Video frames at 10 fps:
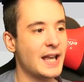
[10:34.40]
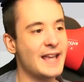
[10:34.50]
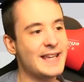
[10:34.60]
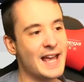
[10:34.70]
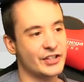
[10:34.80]

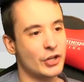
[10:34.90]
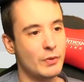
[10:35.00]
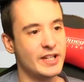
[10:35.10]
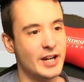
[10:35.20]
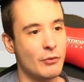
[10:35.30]
Okay, yeah. So
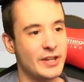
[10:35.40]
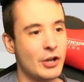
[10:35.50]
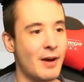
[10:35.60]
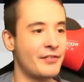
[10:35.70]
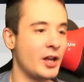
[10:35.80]
we
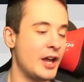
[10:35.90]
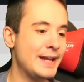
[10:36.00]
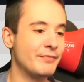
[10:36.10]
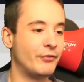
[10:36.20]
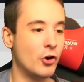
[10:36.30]
do have
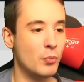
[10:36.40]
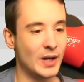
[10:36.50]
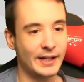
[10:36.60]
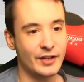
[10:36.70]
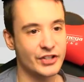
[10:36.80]
an inform
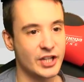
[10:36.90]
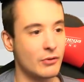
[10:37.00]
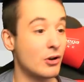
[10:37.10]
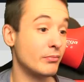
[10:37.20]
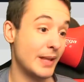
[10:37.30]
Willian.
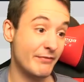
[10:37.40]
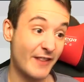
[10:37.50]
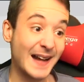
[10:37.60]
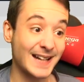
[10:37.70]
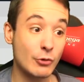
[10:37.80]
So in
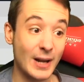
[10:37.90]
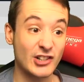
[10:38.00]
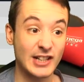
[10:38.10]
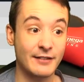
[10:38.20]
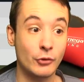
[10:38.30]
fact, I could
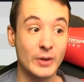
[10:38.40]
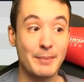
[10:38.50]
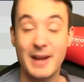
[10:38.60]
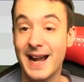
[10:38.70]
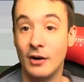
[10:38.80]
actually afford
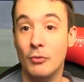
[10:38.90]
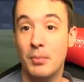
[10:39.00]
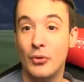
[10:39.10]
him now.